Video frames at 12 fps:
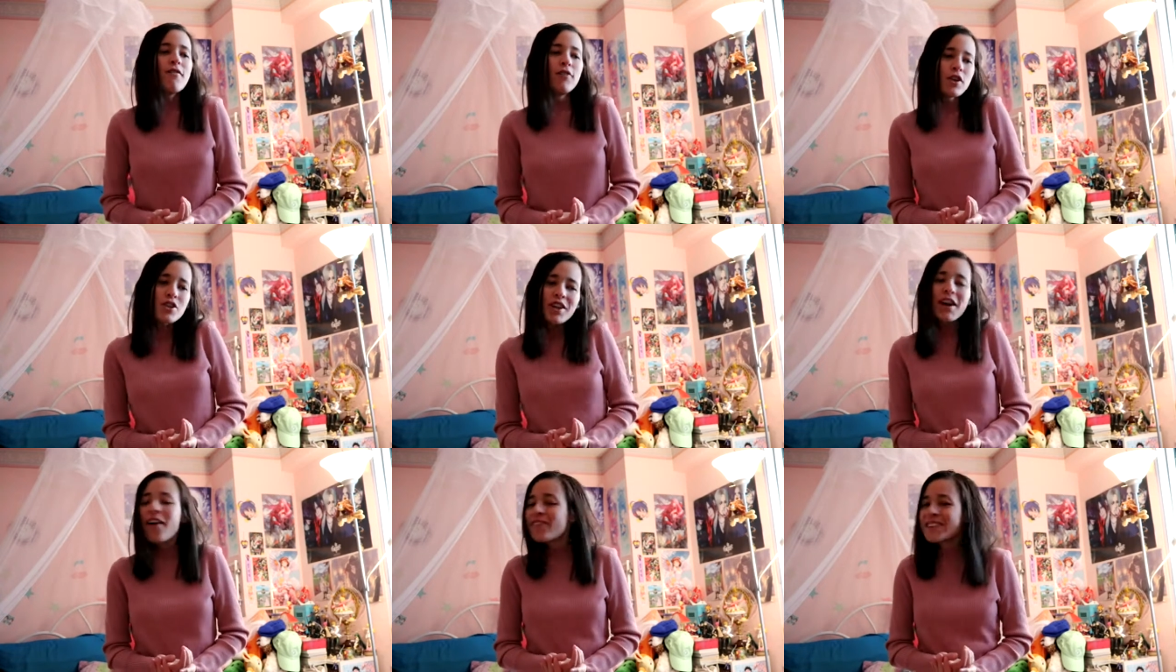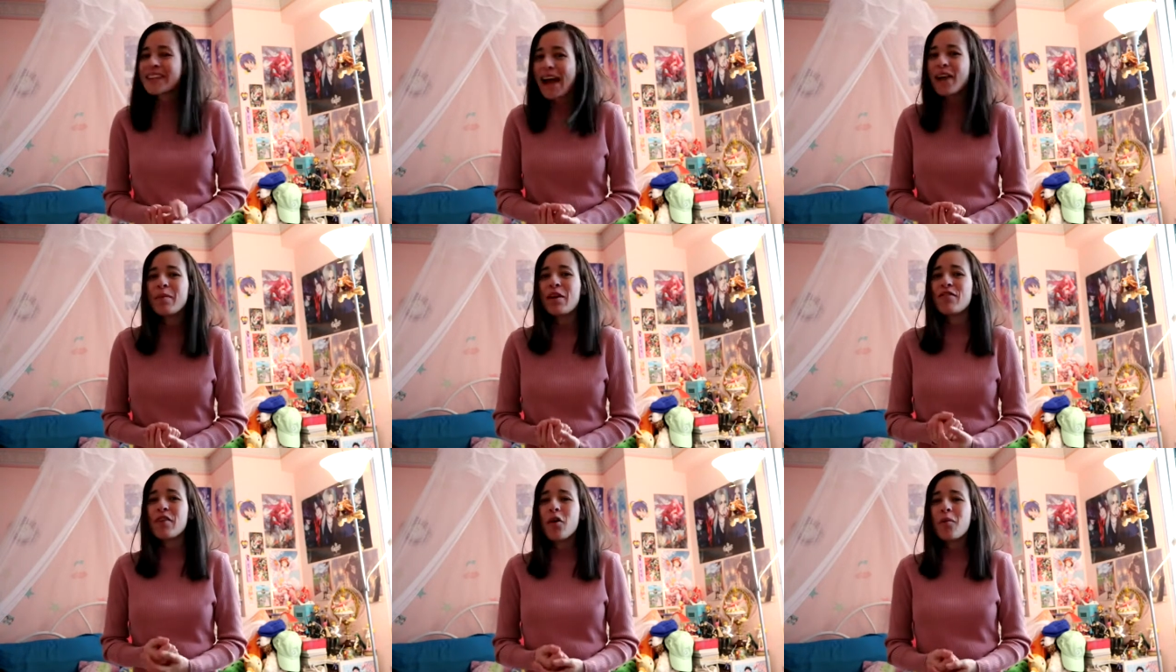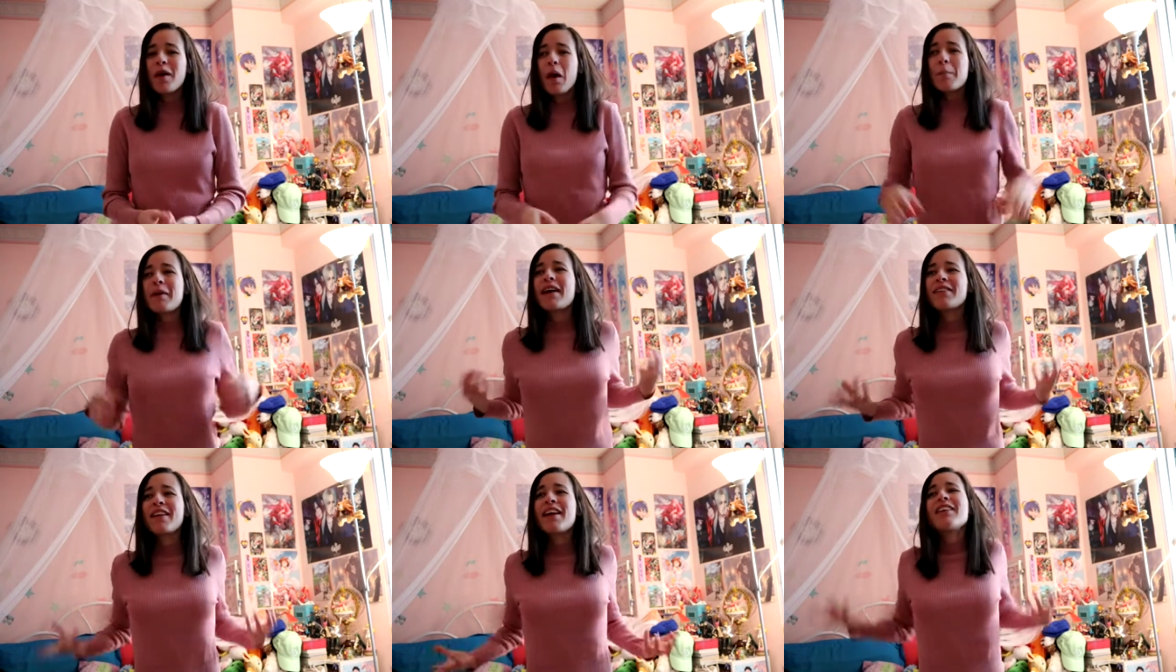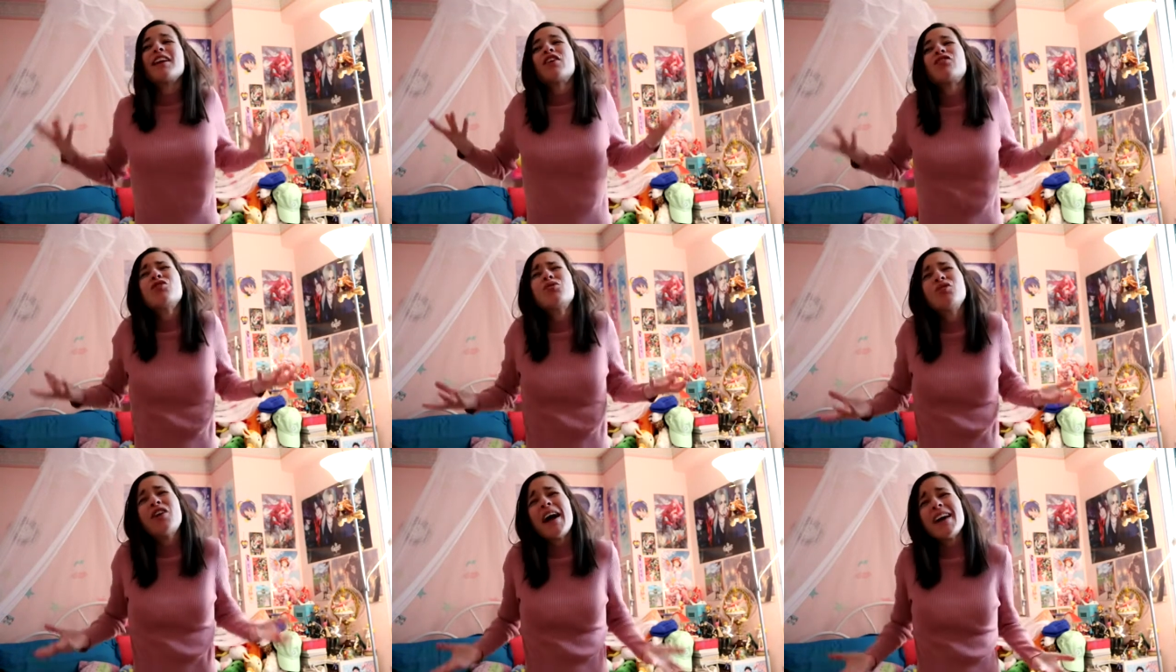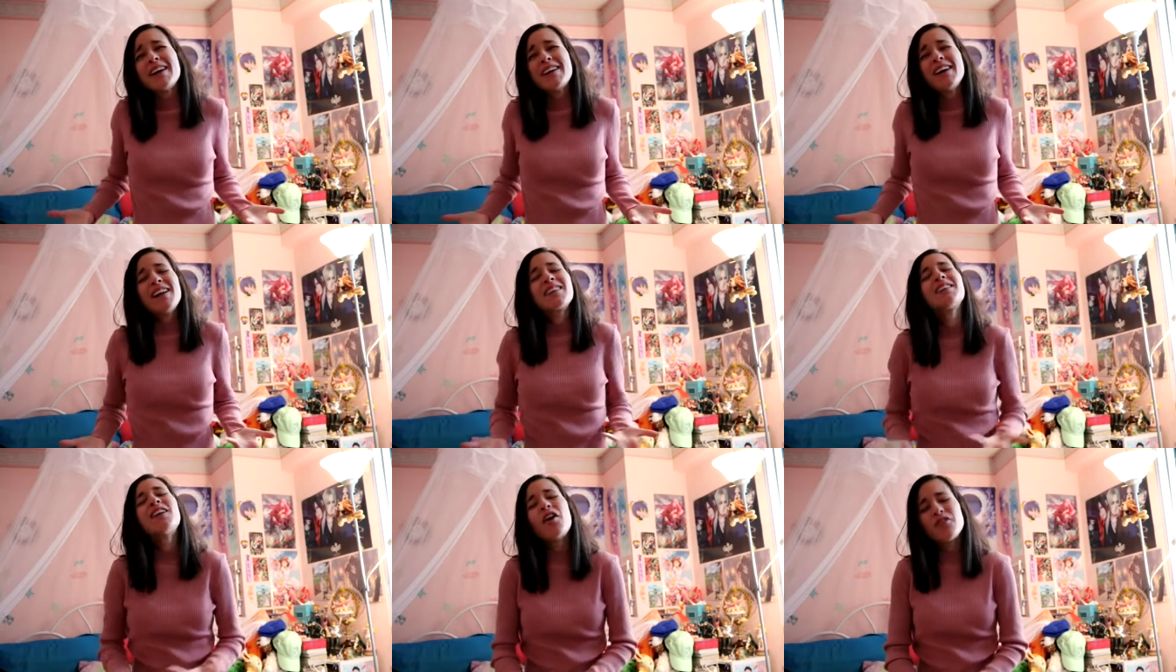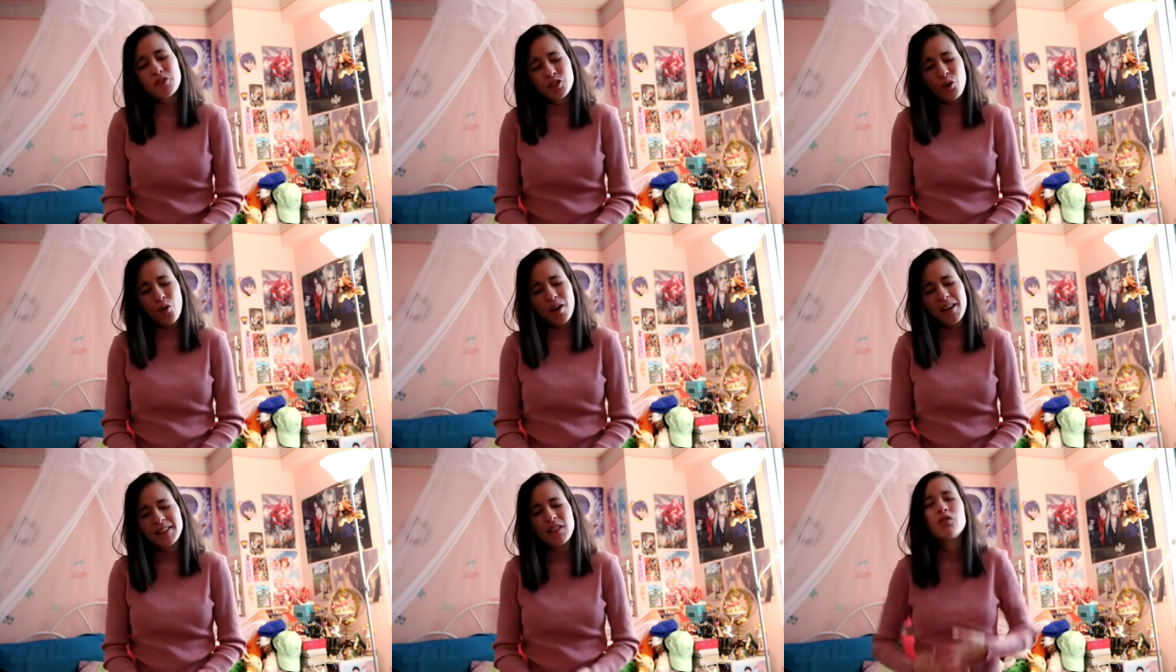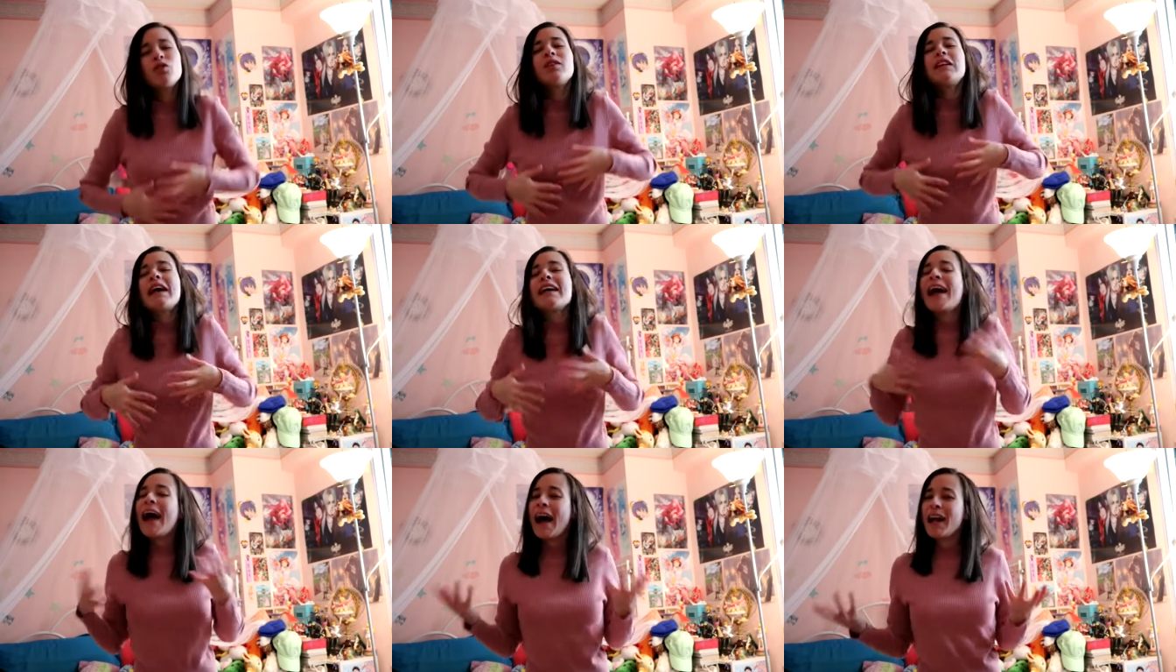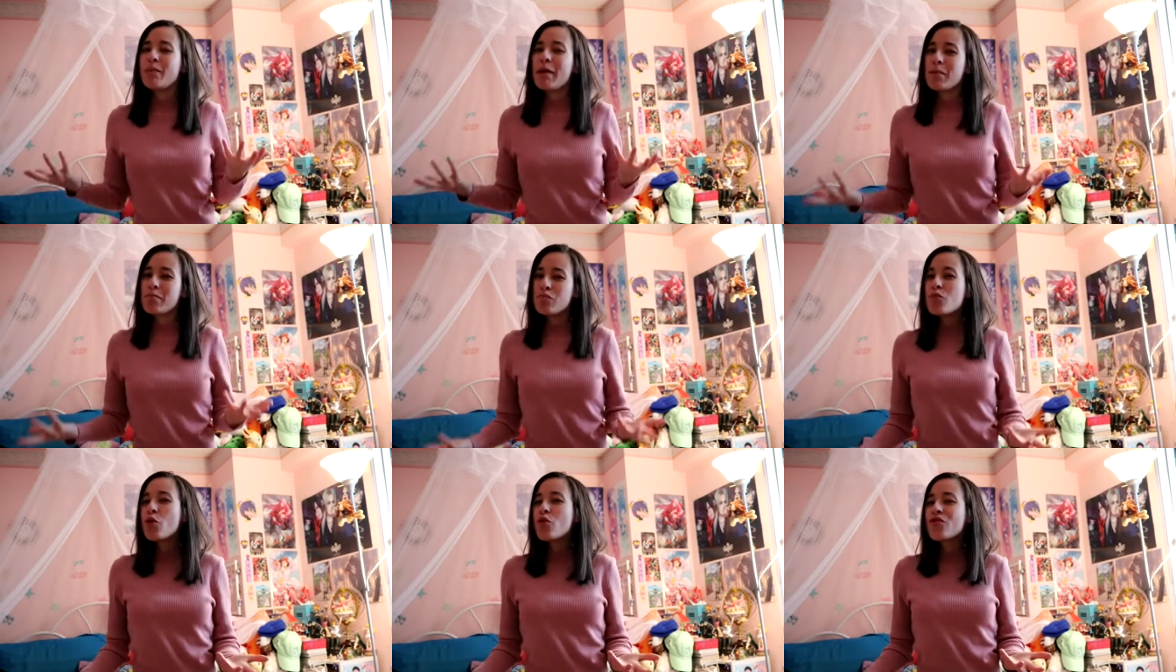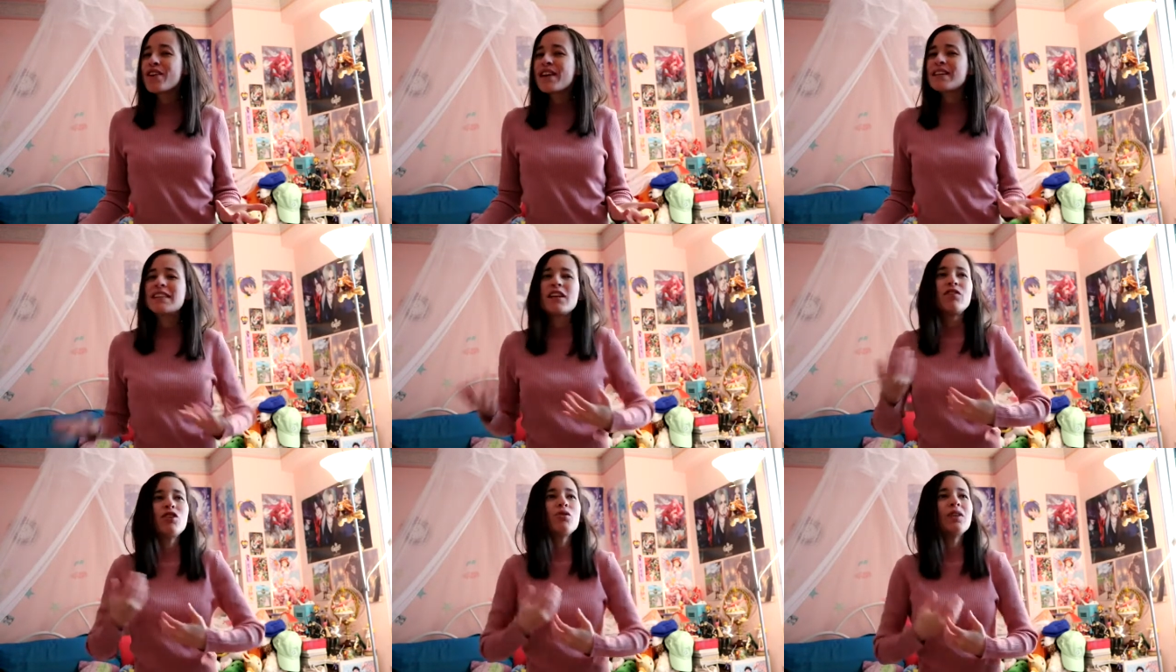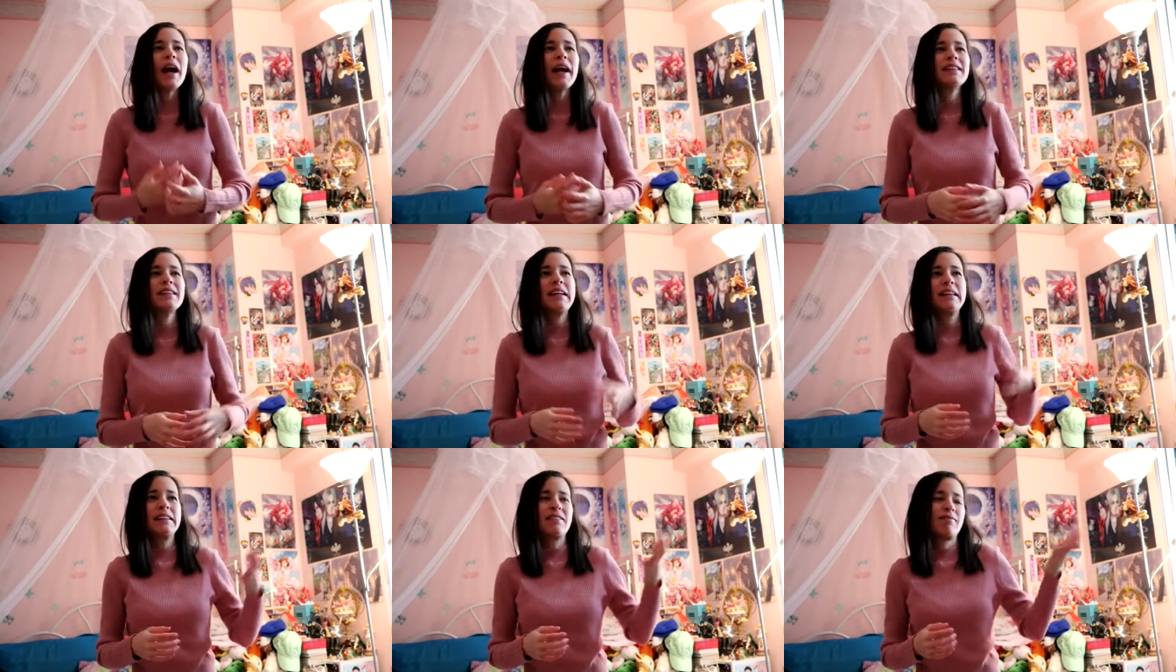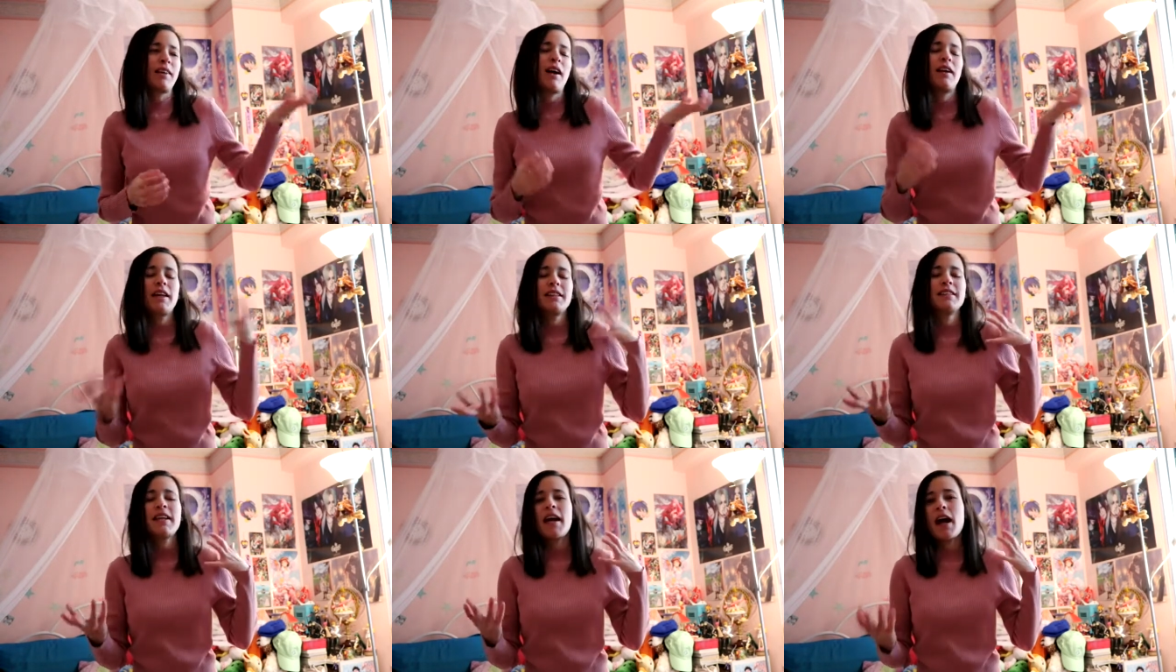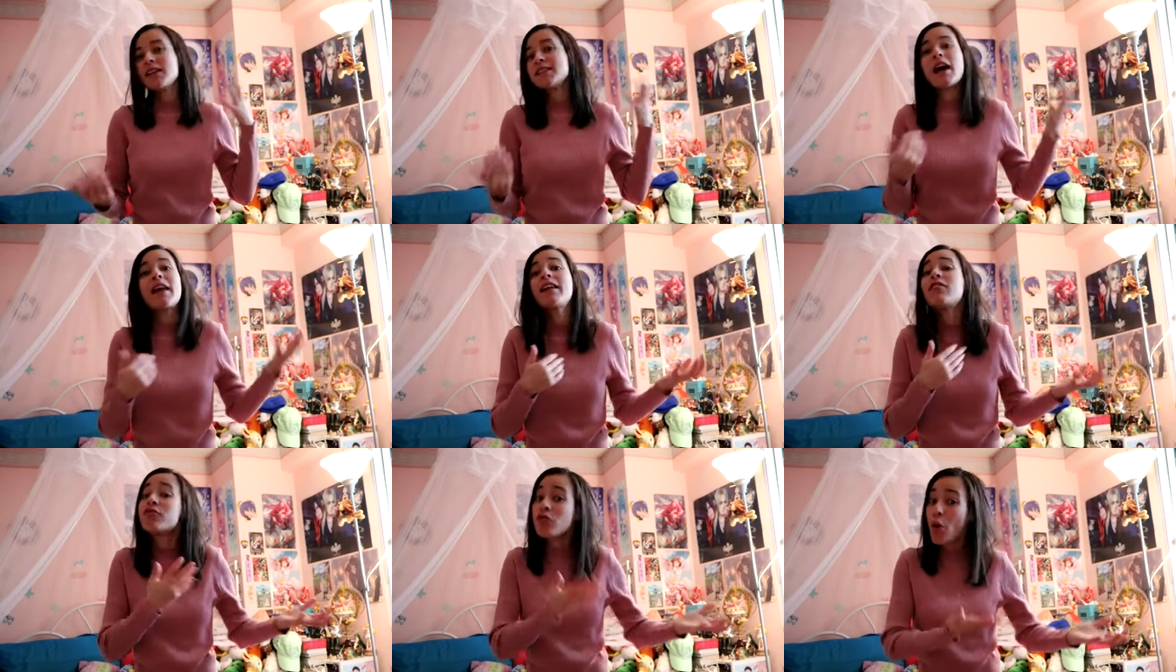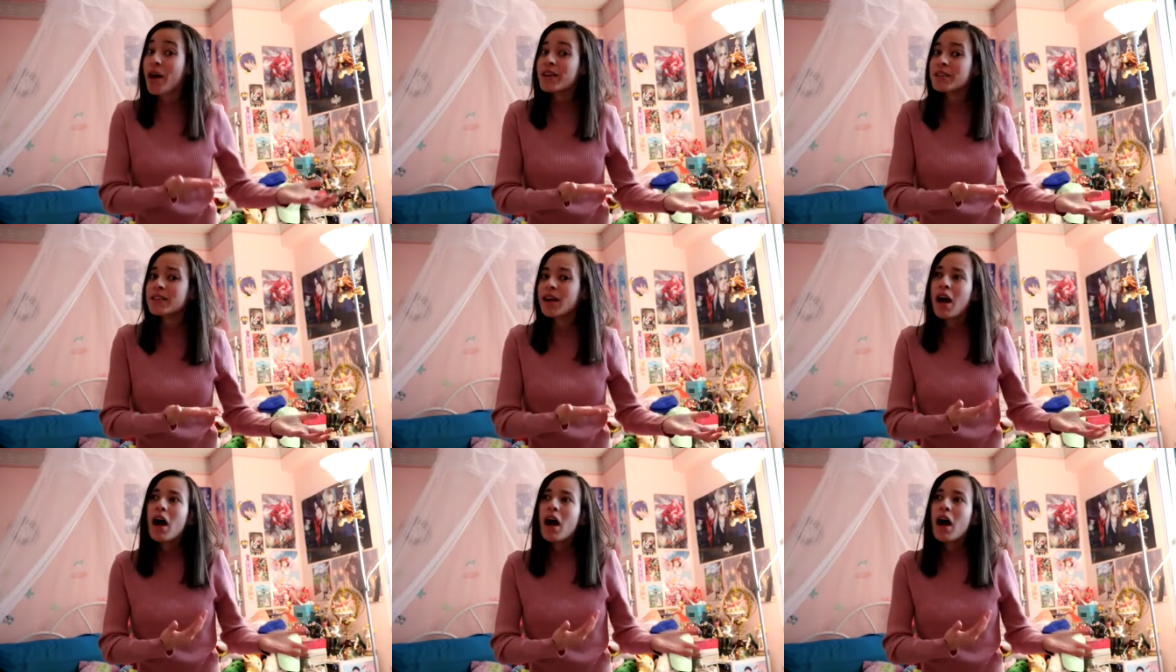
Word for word: version of this anime film, but I think that if you like love stories, if you like anime movies, if you liked, like, let's say, A Silent Voice,